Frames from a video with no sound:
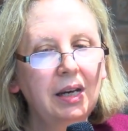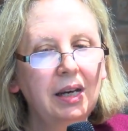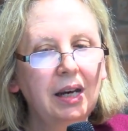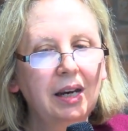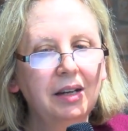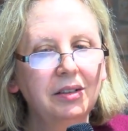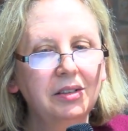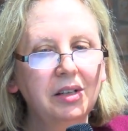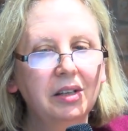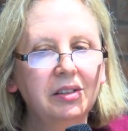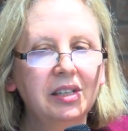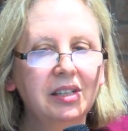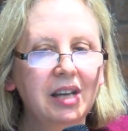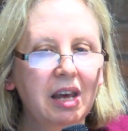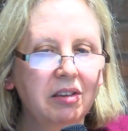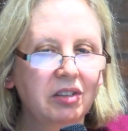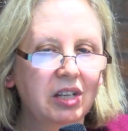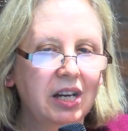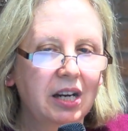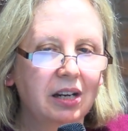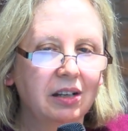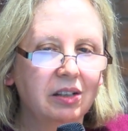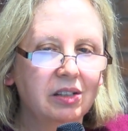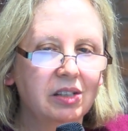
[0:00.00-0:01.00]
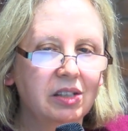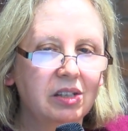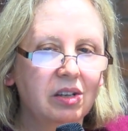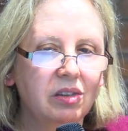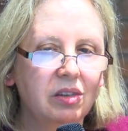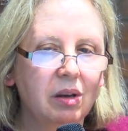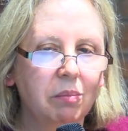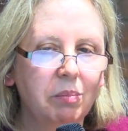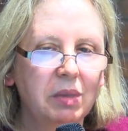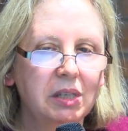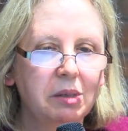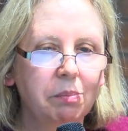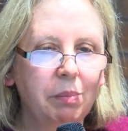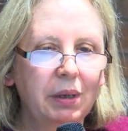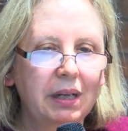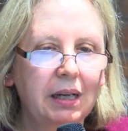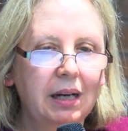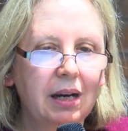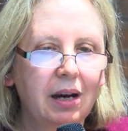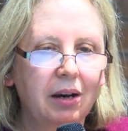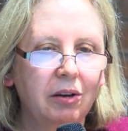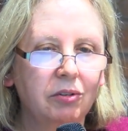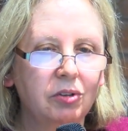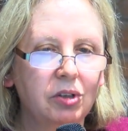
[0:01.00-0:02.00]
and aesthetics that must
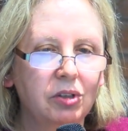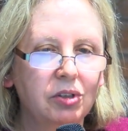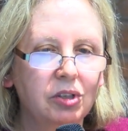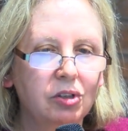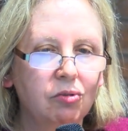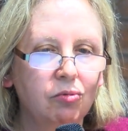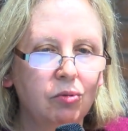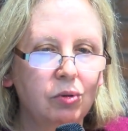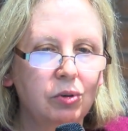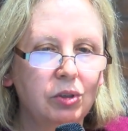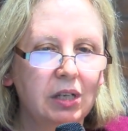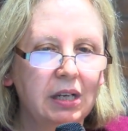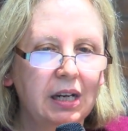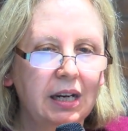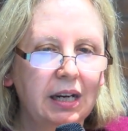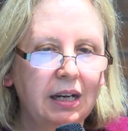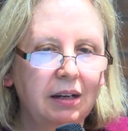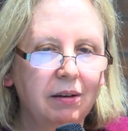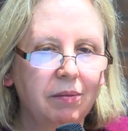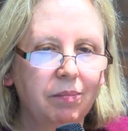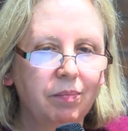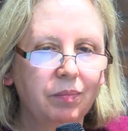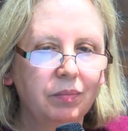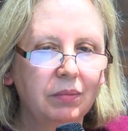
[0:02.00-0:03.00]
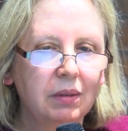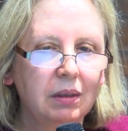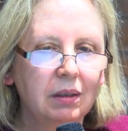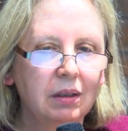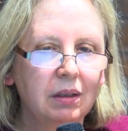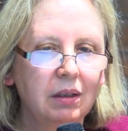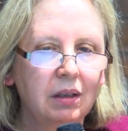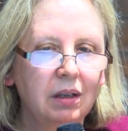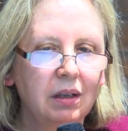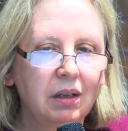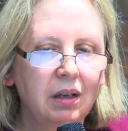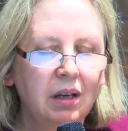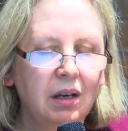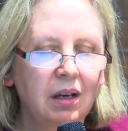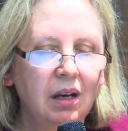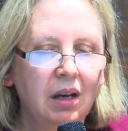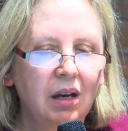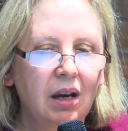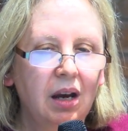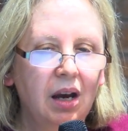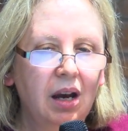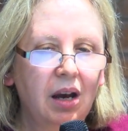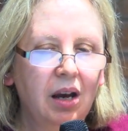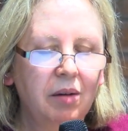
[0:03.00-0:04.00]
be under scrutiny.
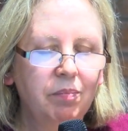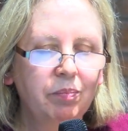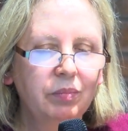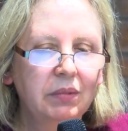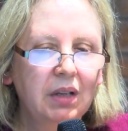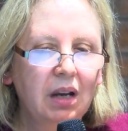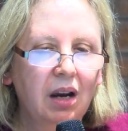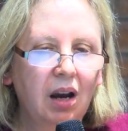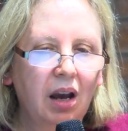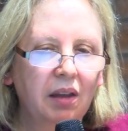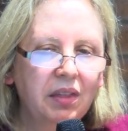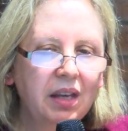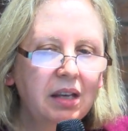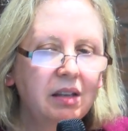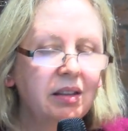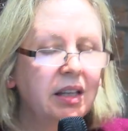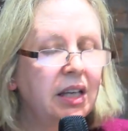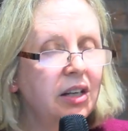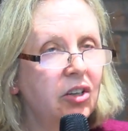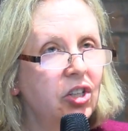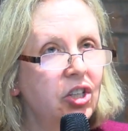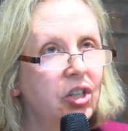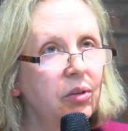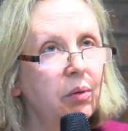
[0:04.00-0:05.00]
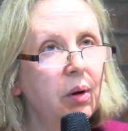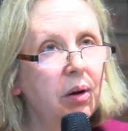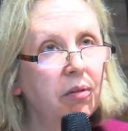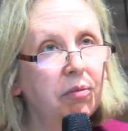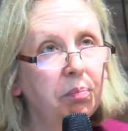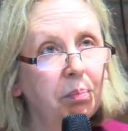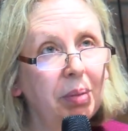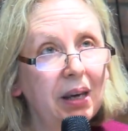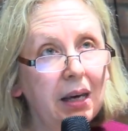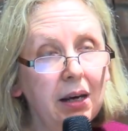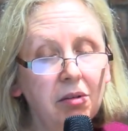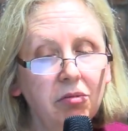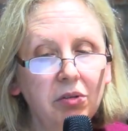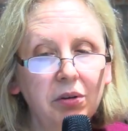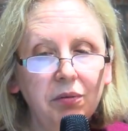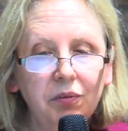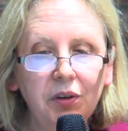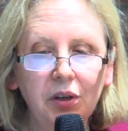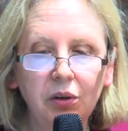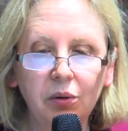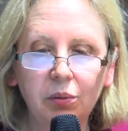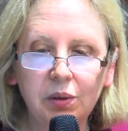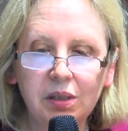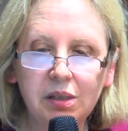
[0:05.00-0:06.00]
Um, I think the issue of peer
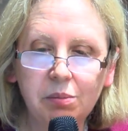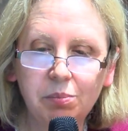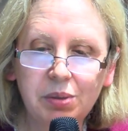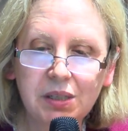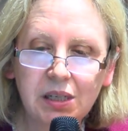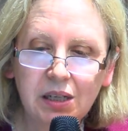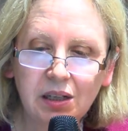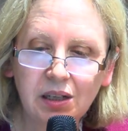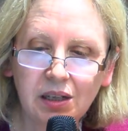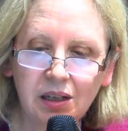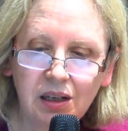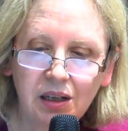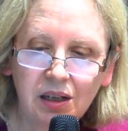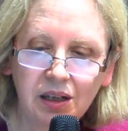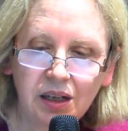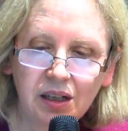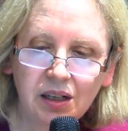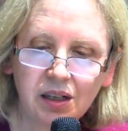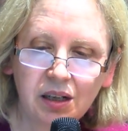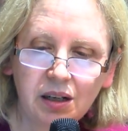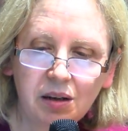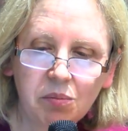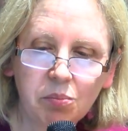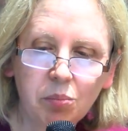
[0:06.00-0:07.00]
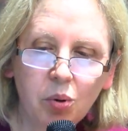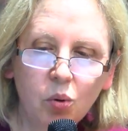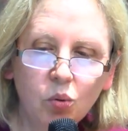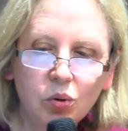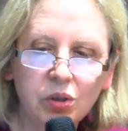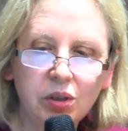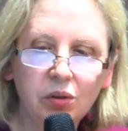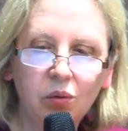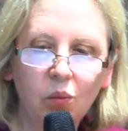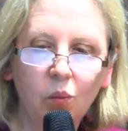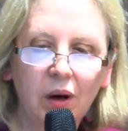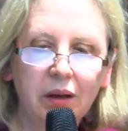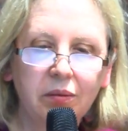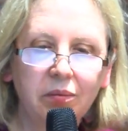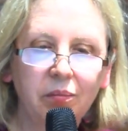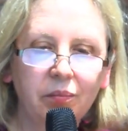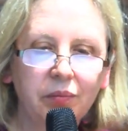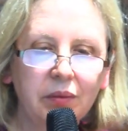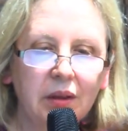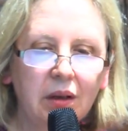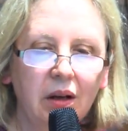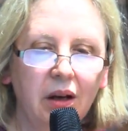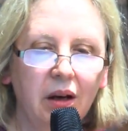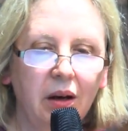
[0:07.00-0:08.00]
review is a particularly important one.
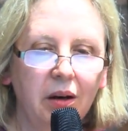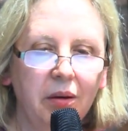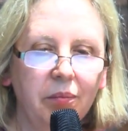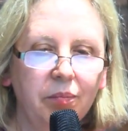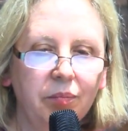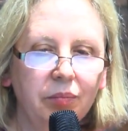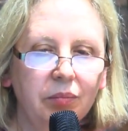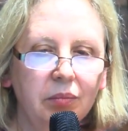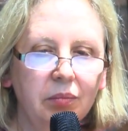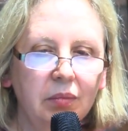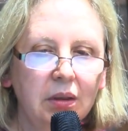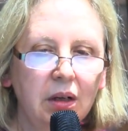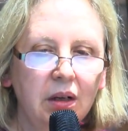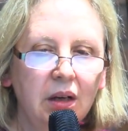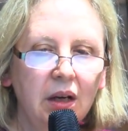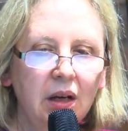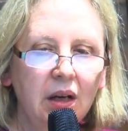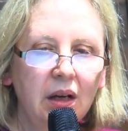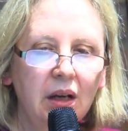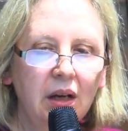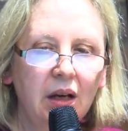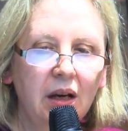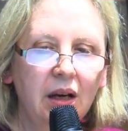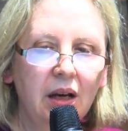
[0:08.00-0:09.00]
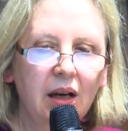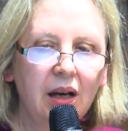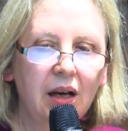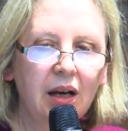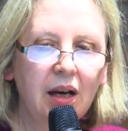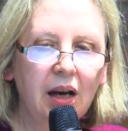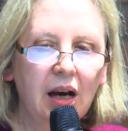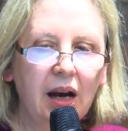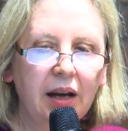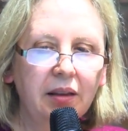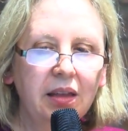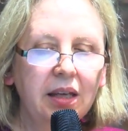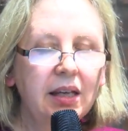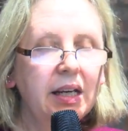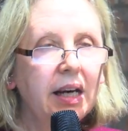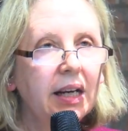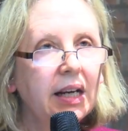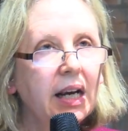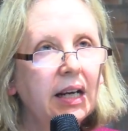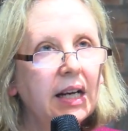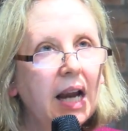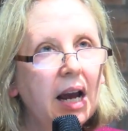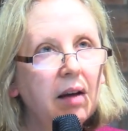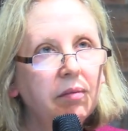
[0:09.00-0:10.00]
Um, uh, I think
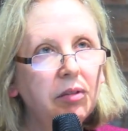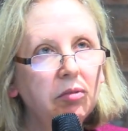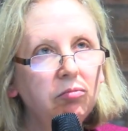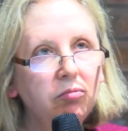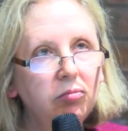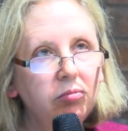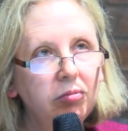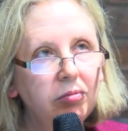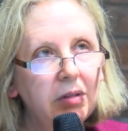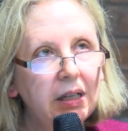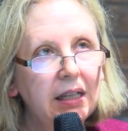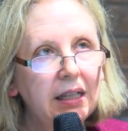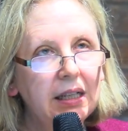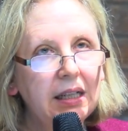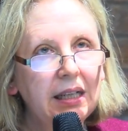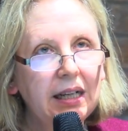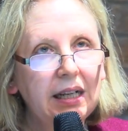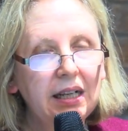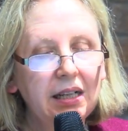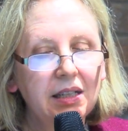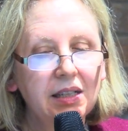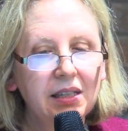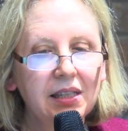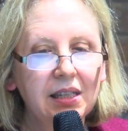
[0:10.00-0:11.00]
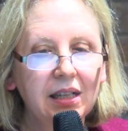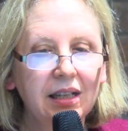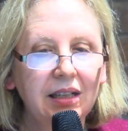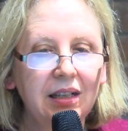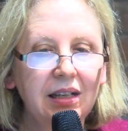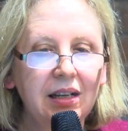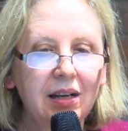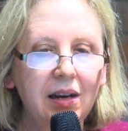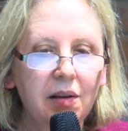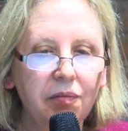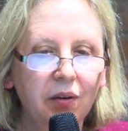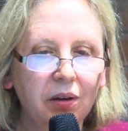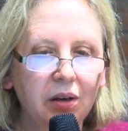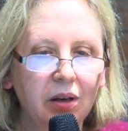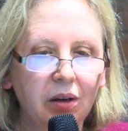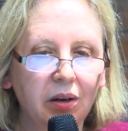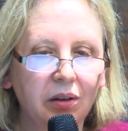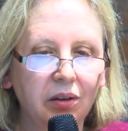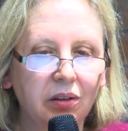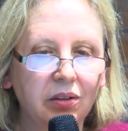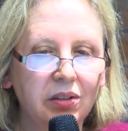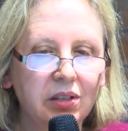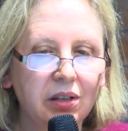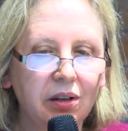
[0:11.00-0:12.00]
it can have a really
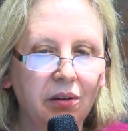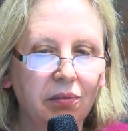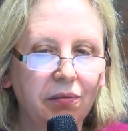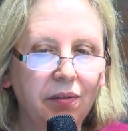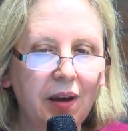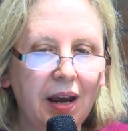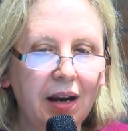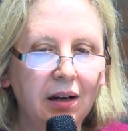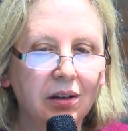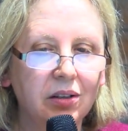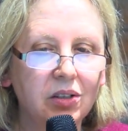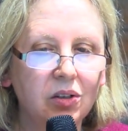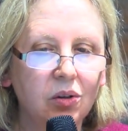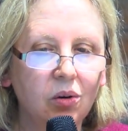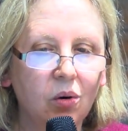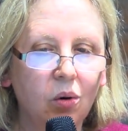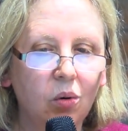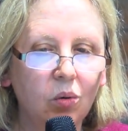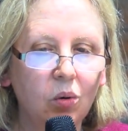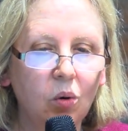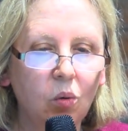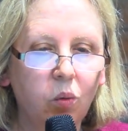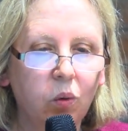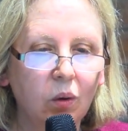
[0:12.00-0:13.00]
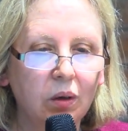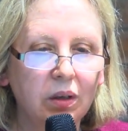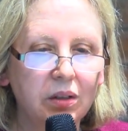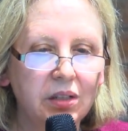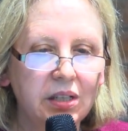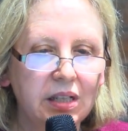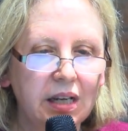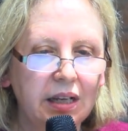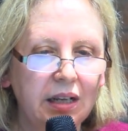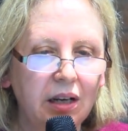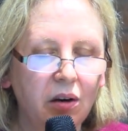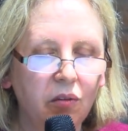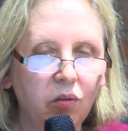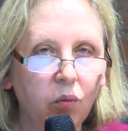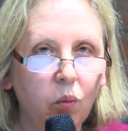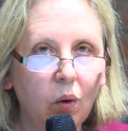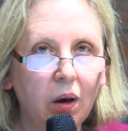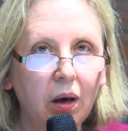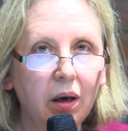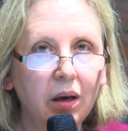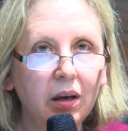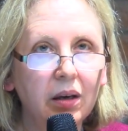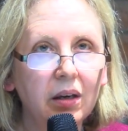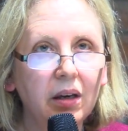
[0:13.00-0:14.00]
significant effect on quality of
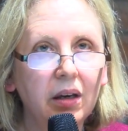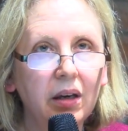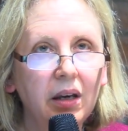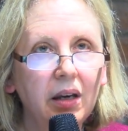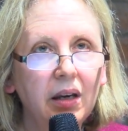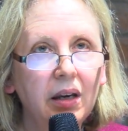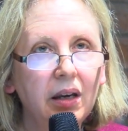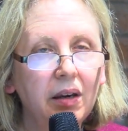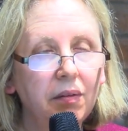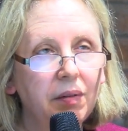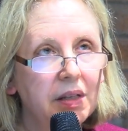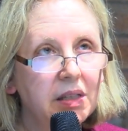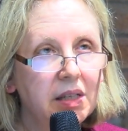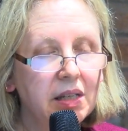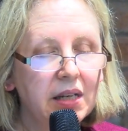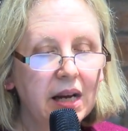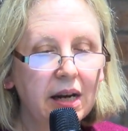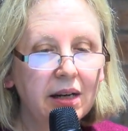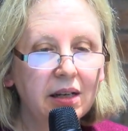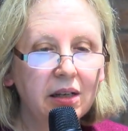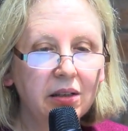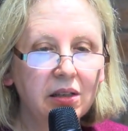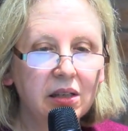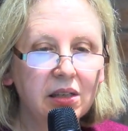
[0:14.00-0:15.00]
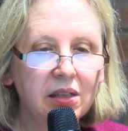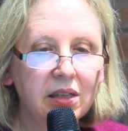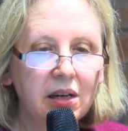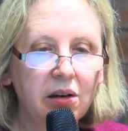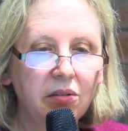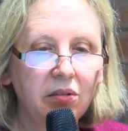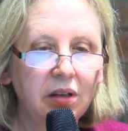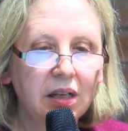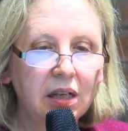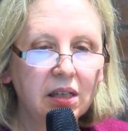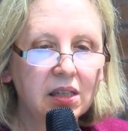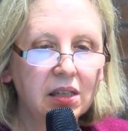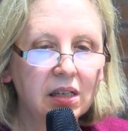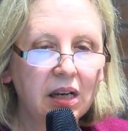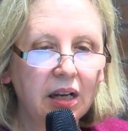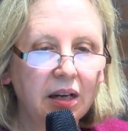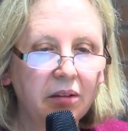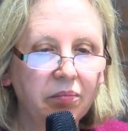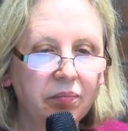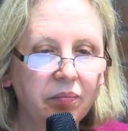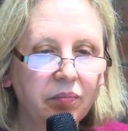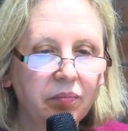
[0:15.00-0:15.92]
work if it's taken seriously.